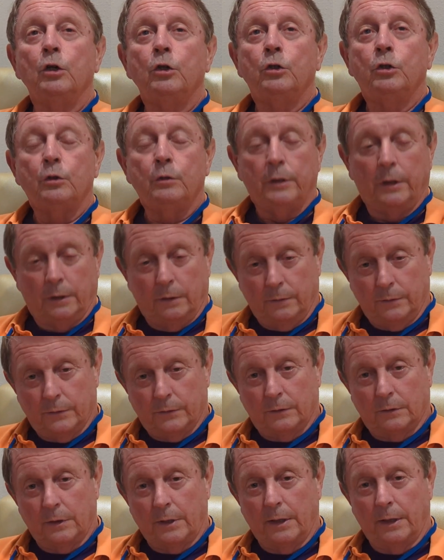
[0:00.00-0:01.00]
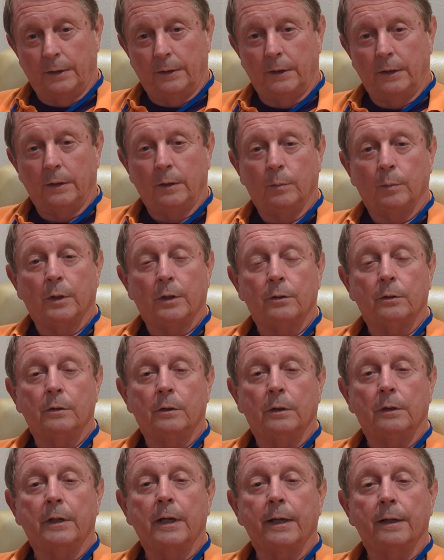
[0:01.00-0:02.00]
two years, and then the
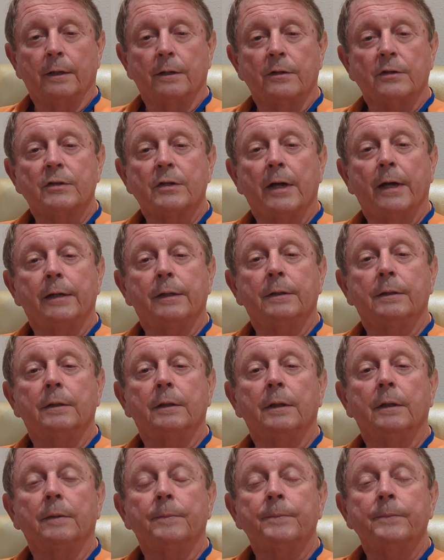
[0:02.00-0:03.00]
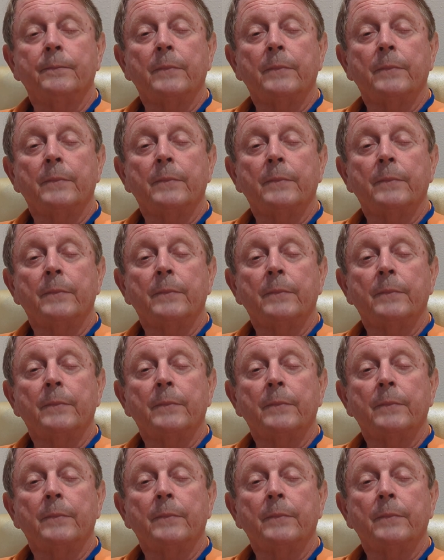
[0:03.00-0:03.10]
Brotherhood kind of decided that